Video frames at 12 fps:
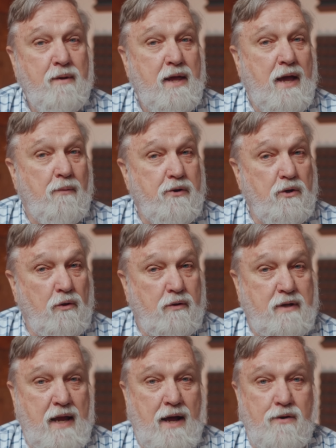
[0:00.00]
And when you look
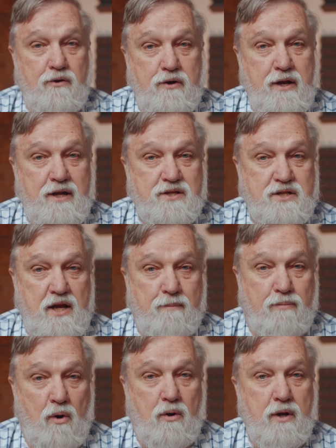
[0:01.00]
down, you need to see a
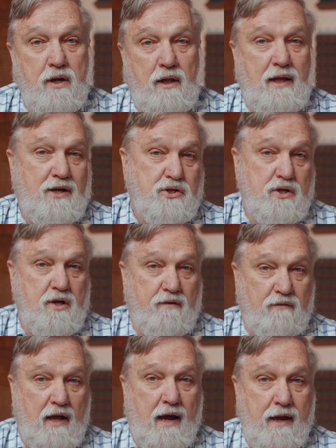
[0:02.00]
broken collection of
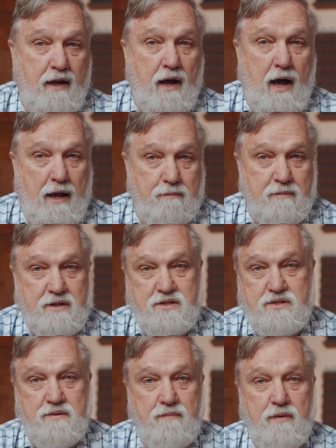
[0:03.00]
lying oddments.